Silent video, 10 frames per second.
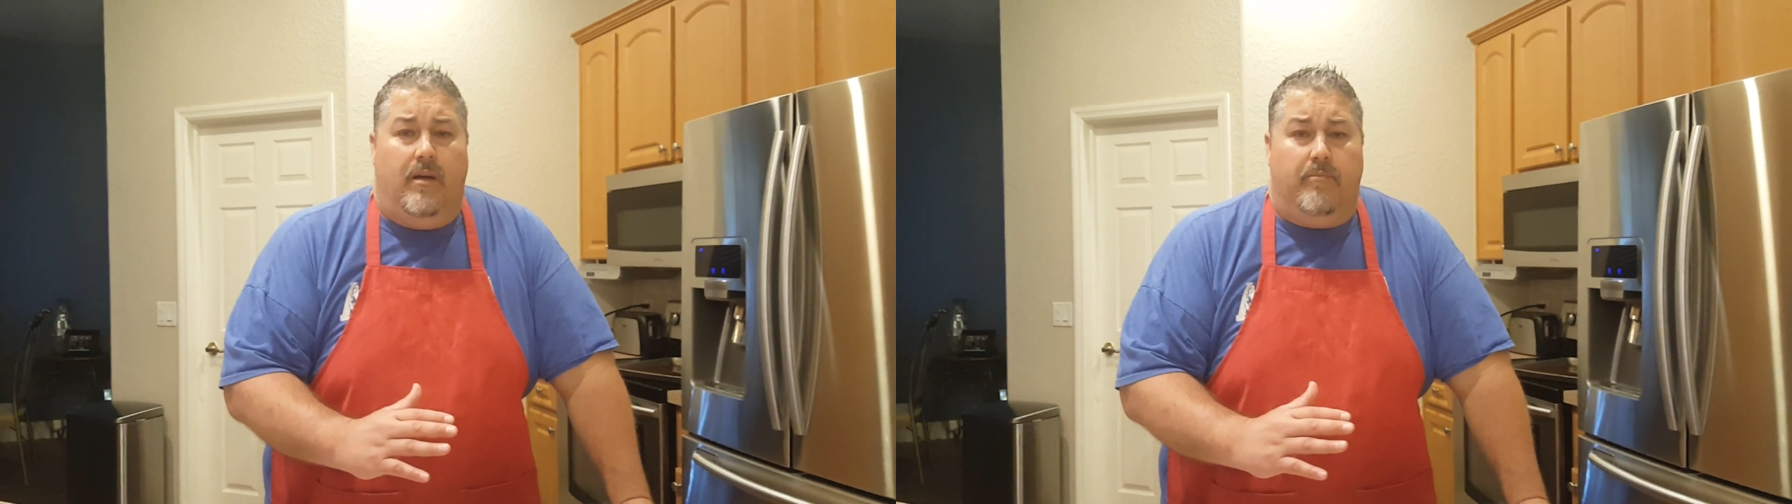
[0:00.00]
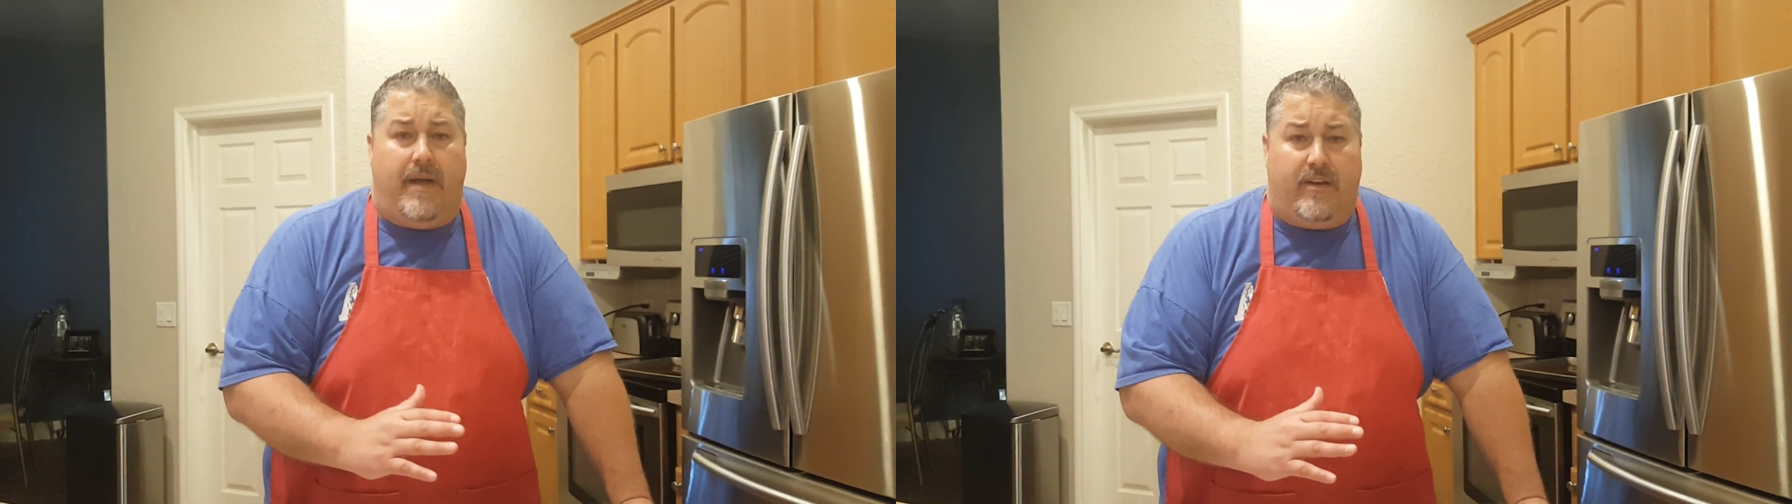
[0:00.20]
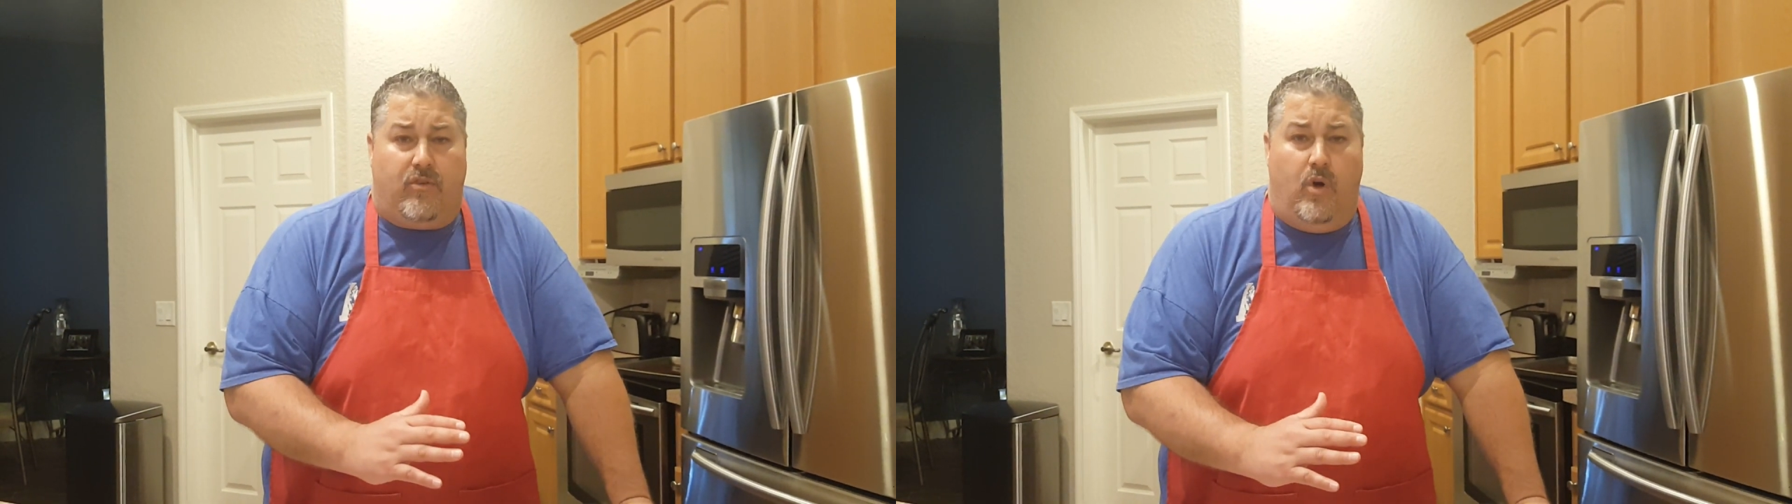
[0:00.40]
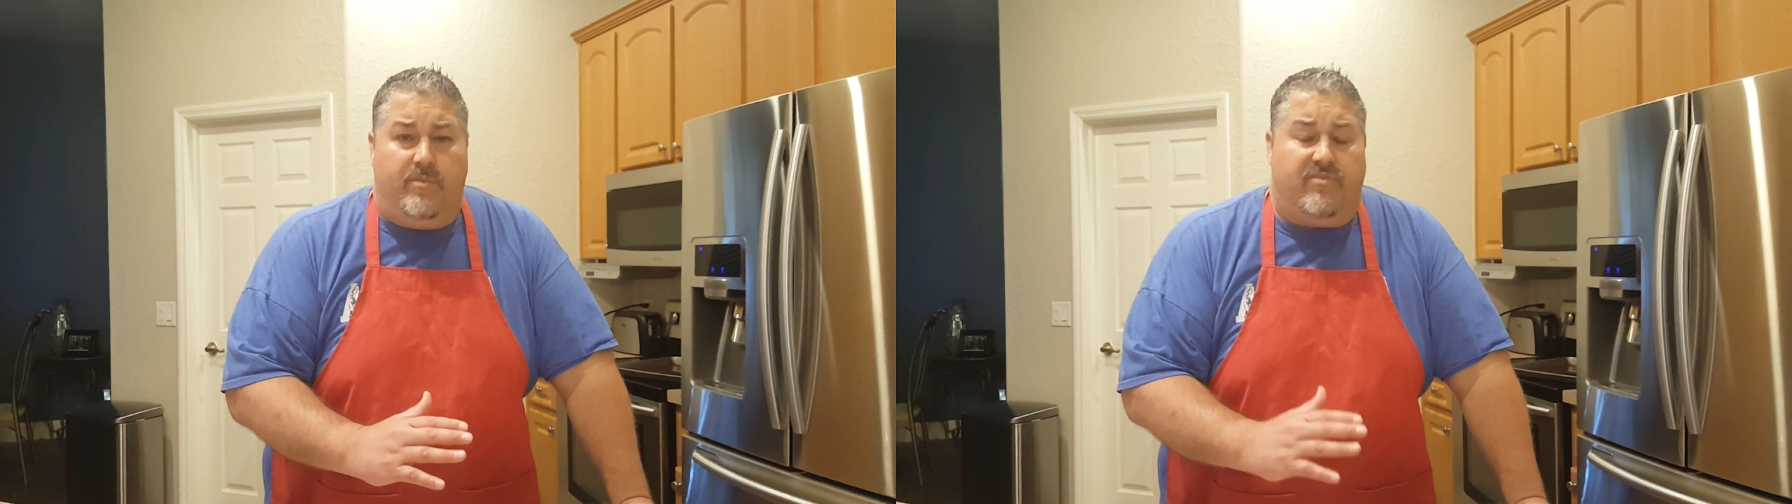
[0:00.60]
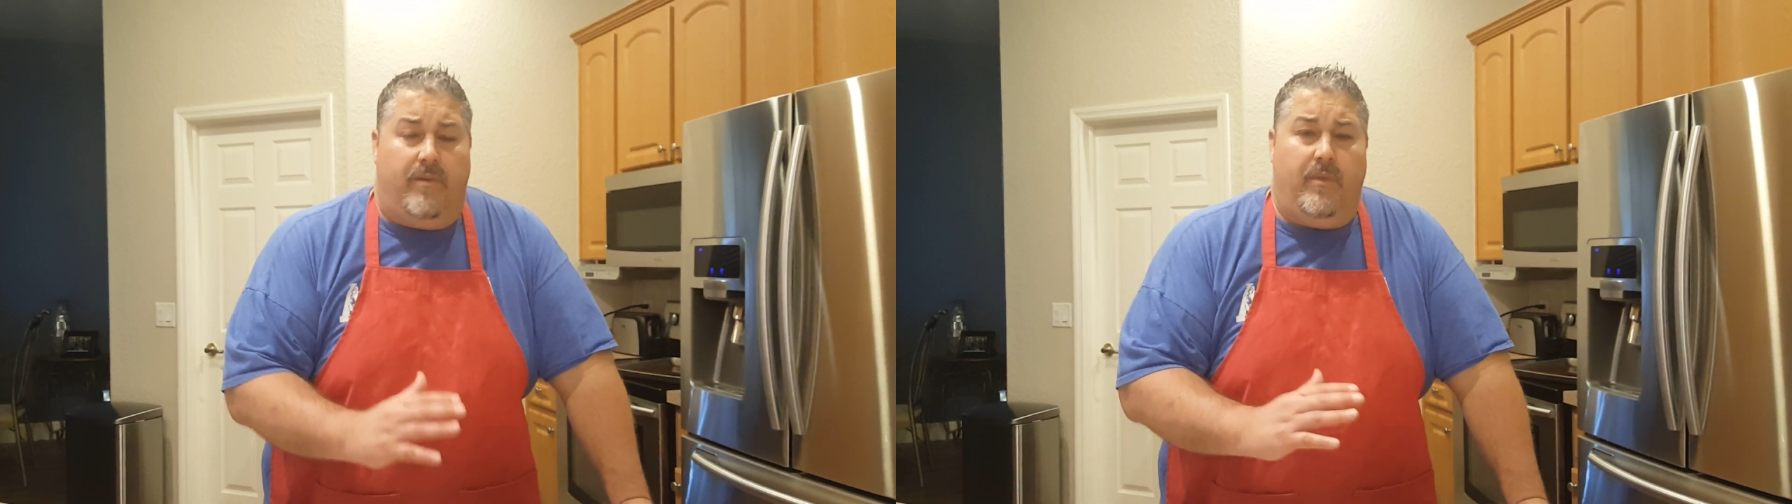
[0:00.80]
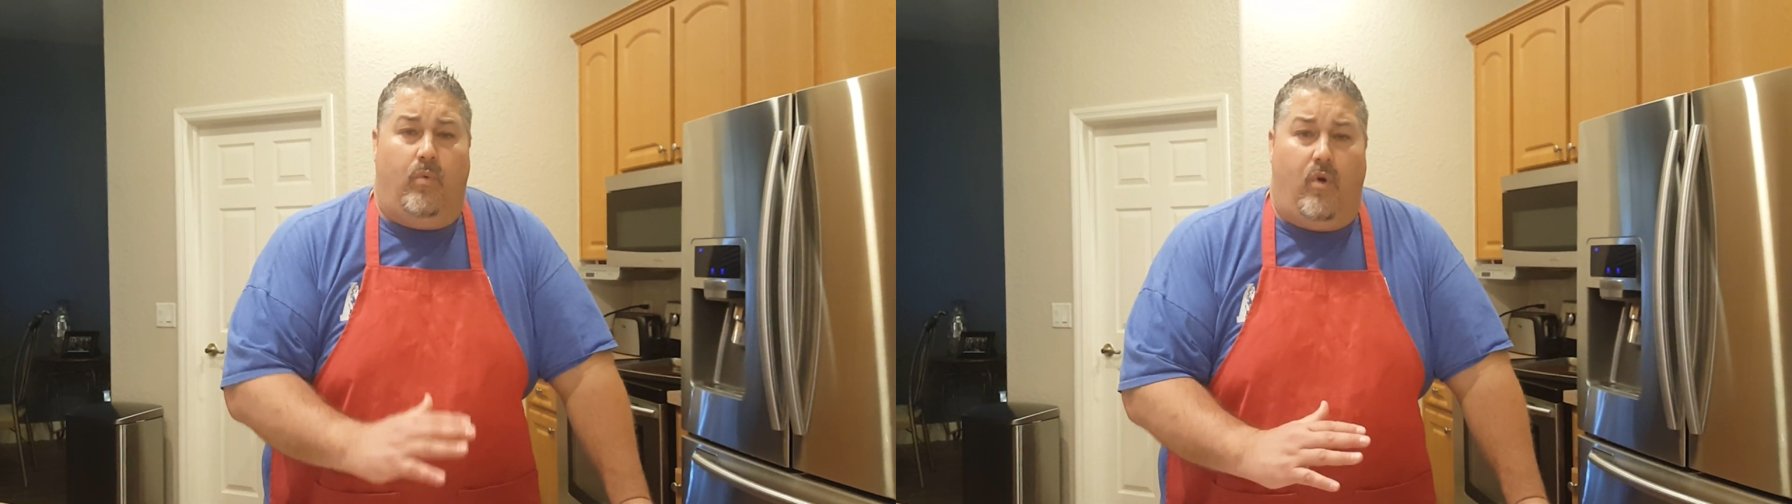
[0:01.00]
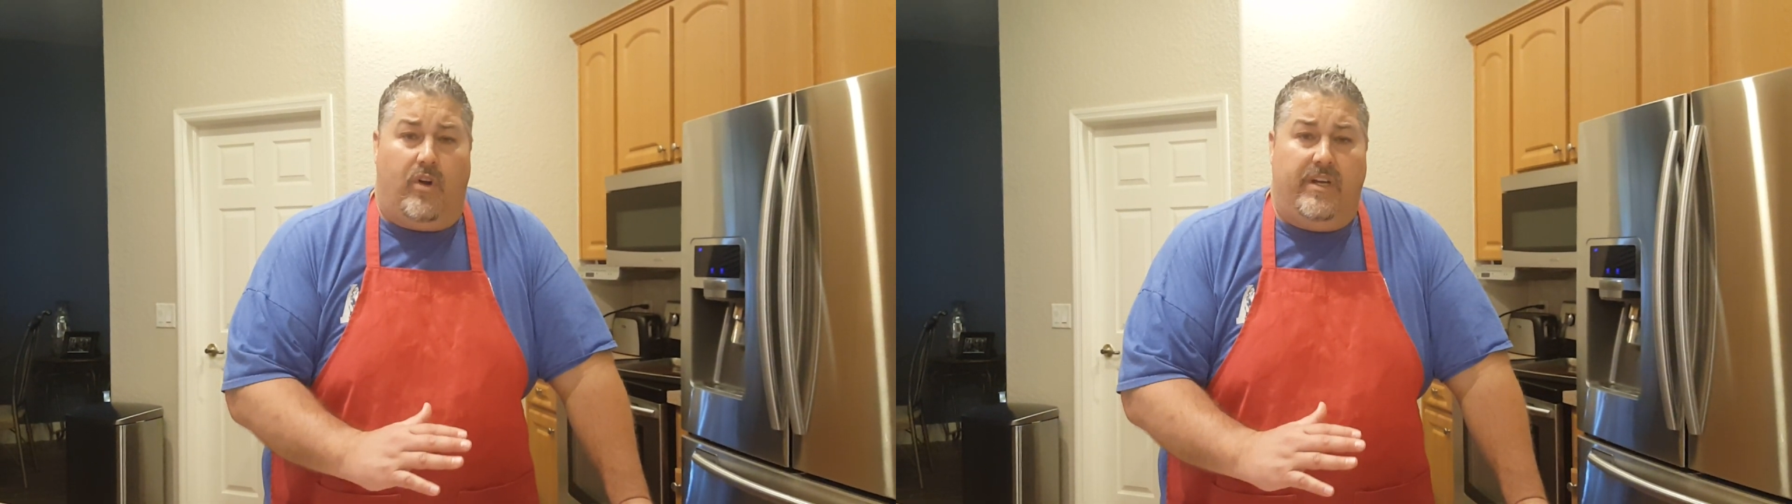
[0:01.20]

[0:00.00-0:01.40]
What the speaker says: microbes from the water